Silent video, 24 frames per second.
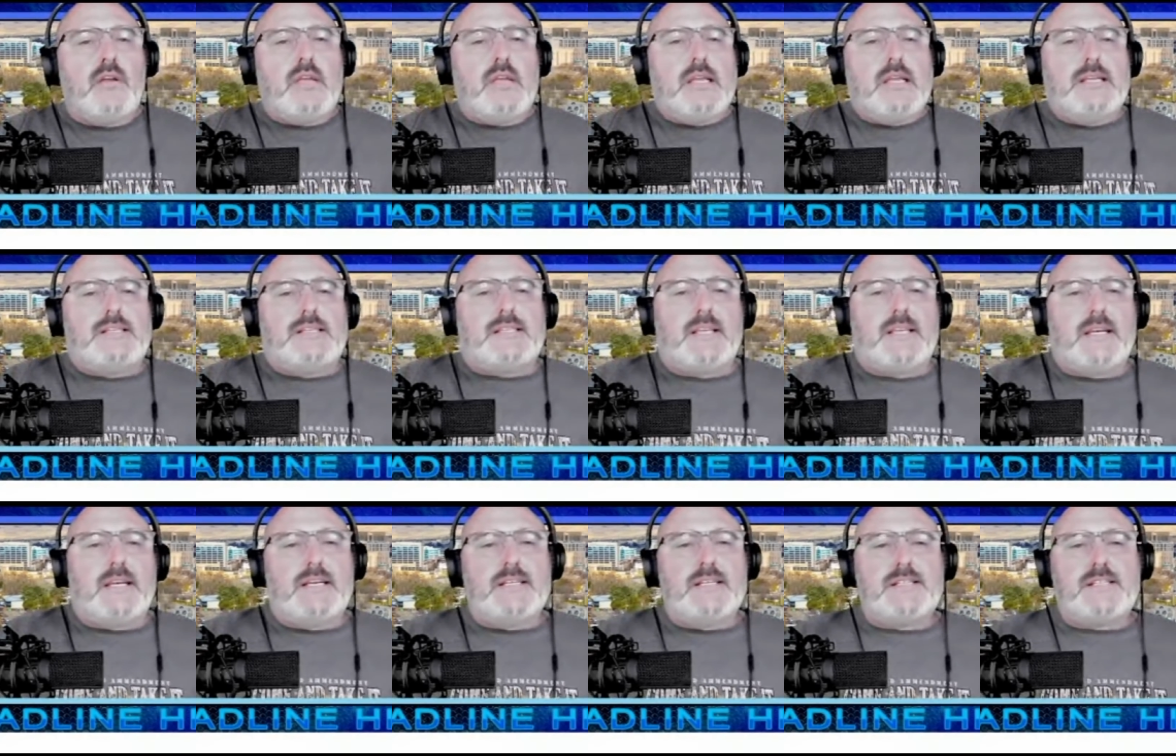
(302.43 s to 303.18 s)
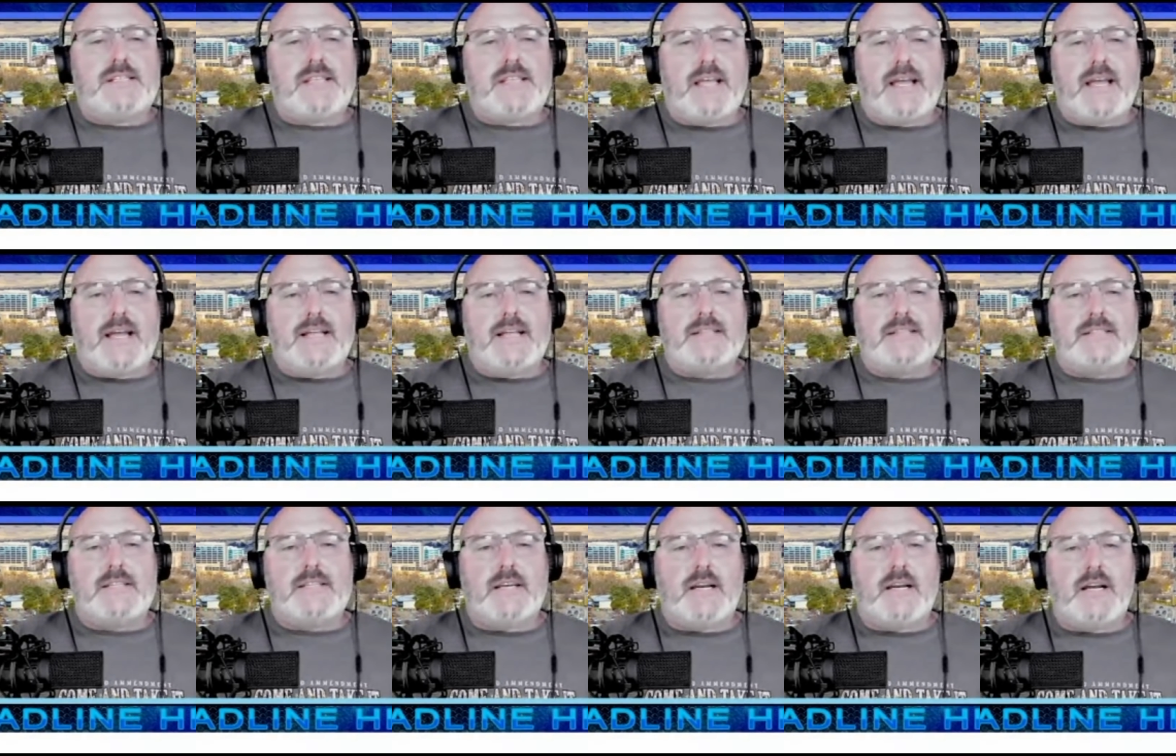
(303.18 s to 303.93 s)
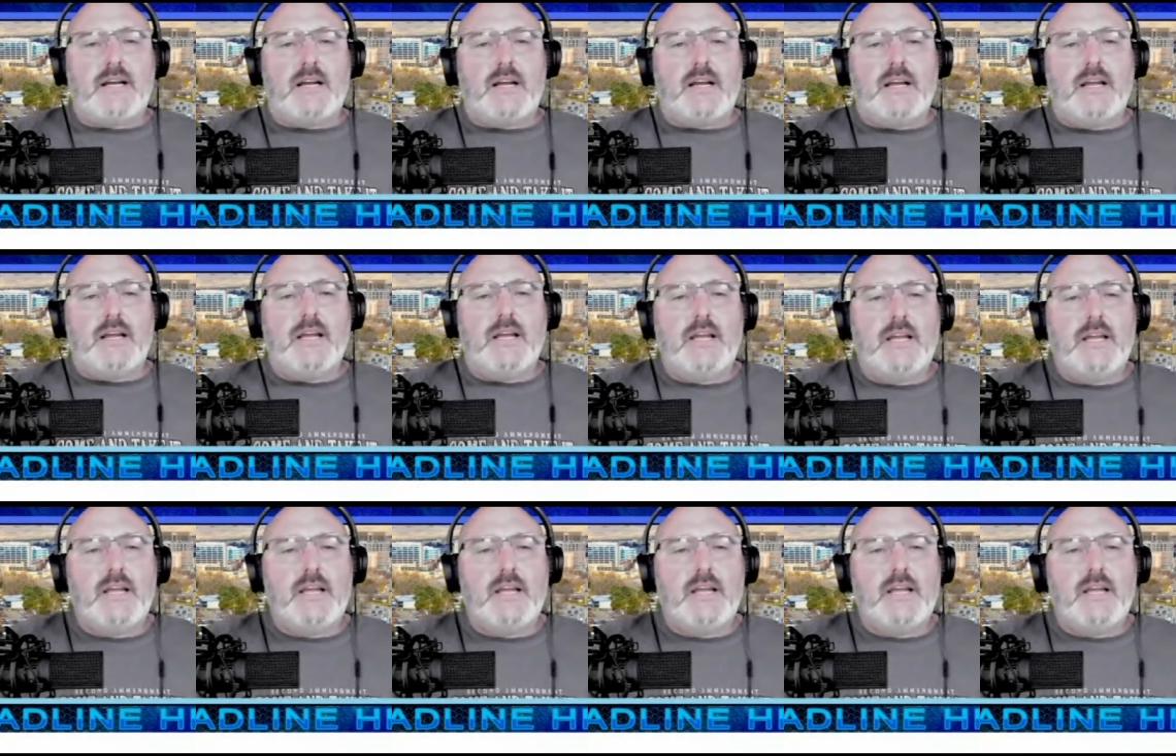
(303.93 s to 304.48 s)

he says that